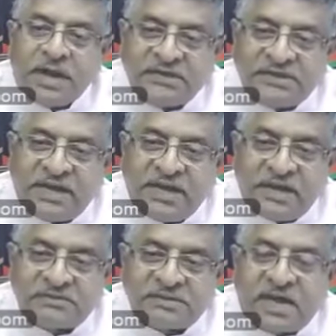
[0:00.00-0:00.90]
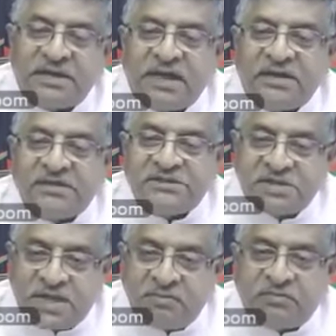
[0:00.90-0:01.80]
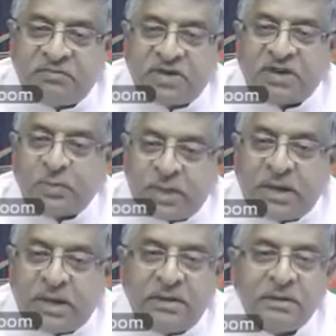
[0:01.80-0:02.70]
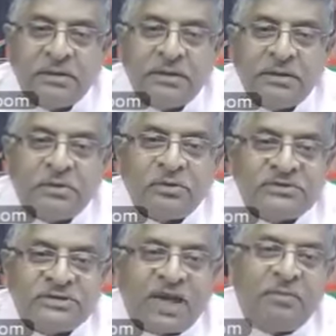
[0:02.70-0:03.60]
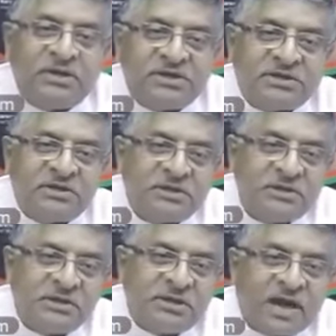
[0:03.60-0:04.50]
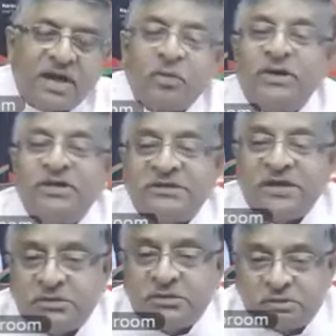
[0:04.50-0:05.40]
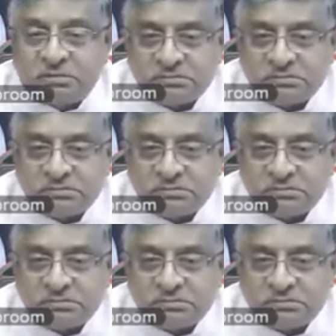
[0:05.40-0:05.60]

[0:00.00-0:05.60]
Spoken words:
Ajay Sani and his team worked well to establish Arogya Setu,